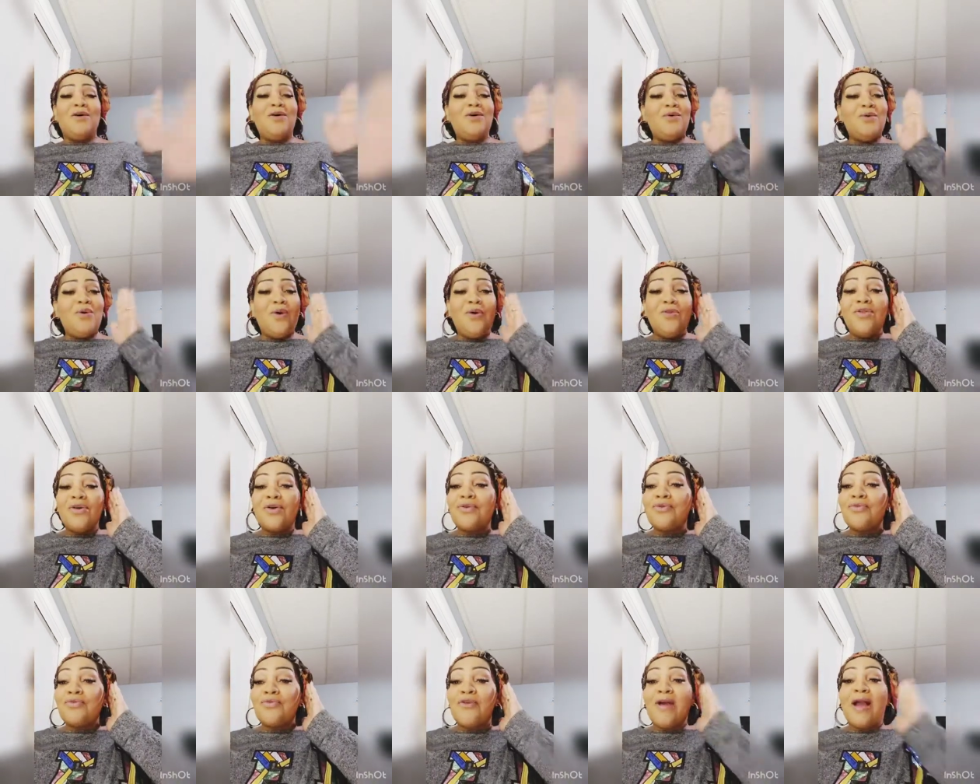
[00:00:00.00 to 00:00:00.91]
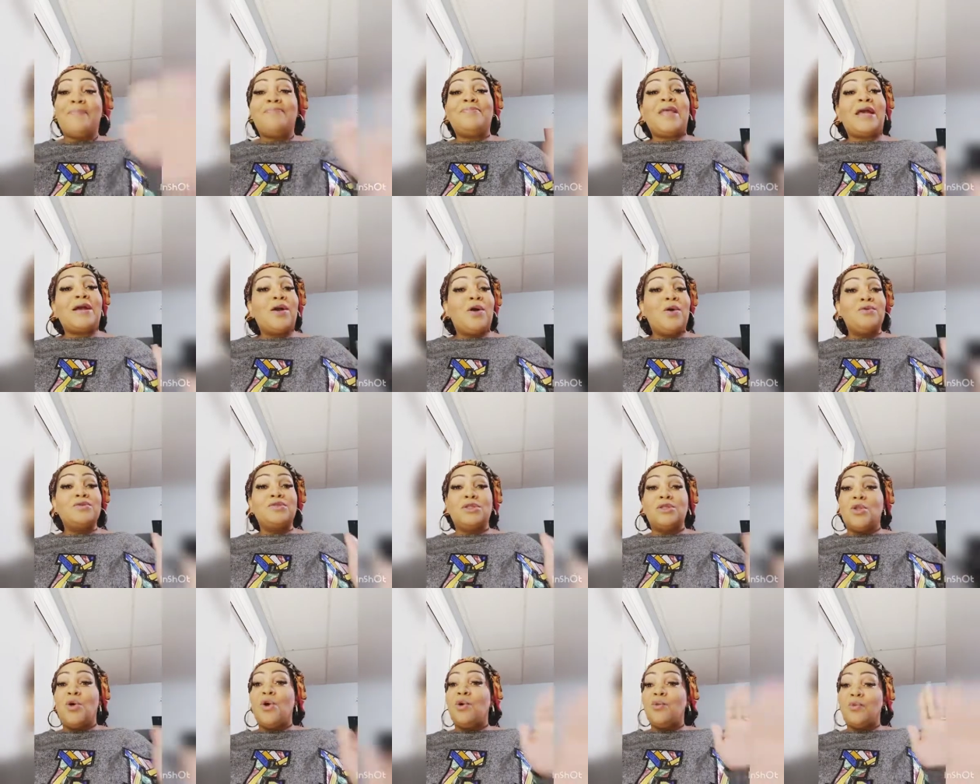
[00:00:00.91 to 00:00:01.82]
oh, all the crap that goes
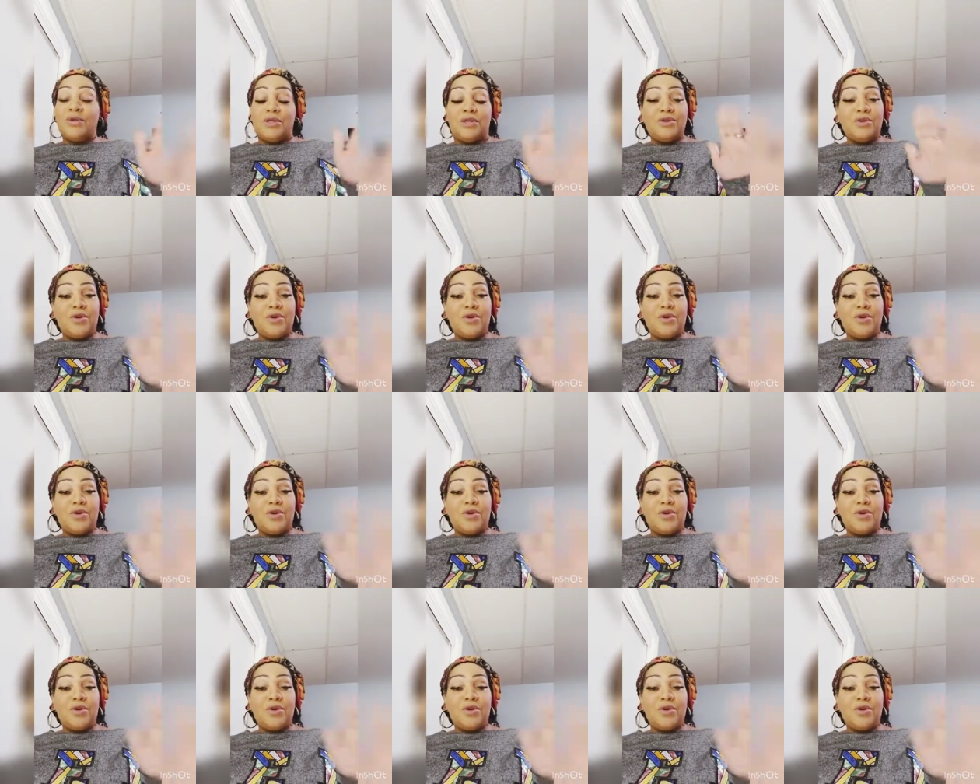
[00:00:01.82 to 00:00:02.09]
along with a